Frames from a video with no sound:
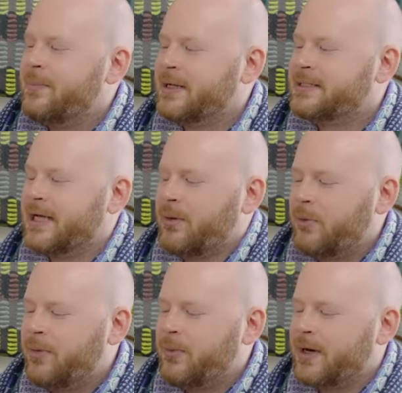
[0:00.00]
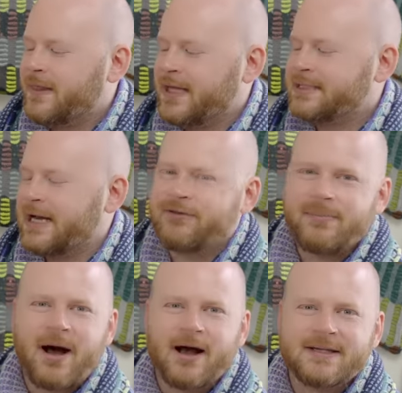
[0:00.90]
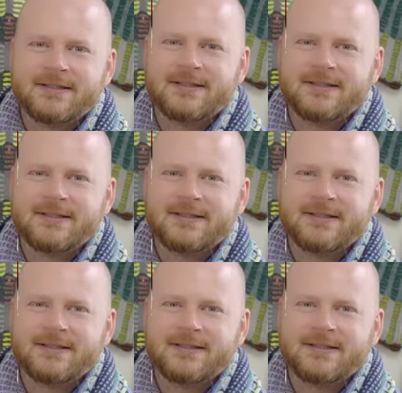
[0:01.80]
But uh, we'll put one of these in every box.